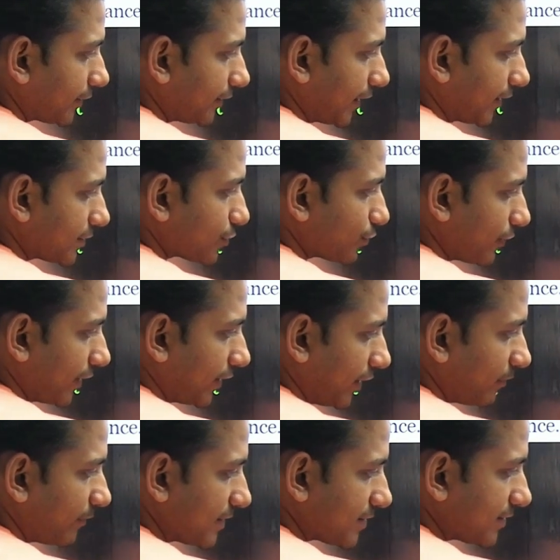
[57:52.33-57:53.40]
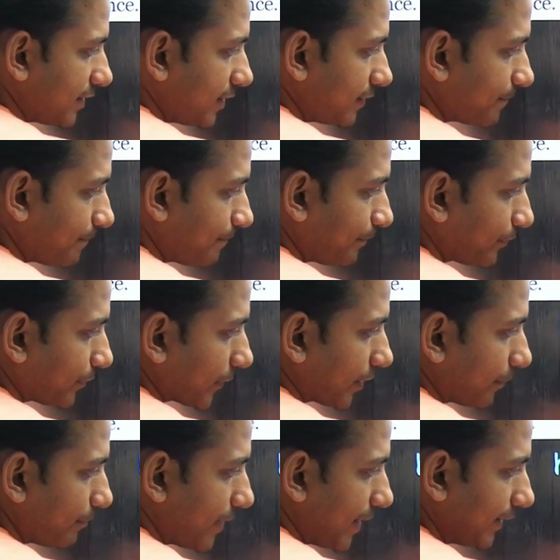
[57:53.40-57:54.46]
that is 1 MSD
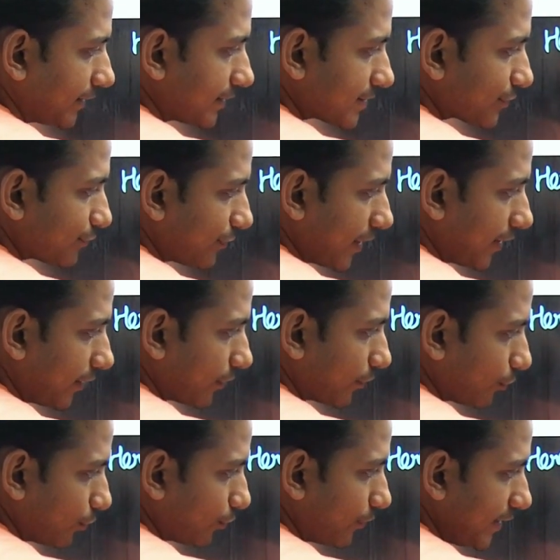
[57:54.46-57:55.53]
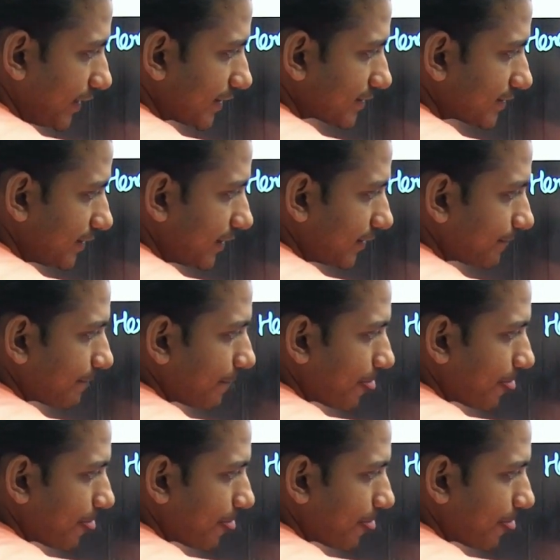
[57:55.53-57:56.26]
minus 1 VSD.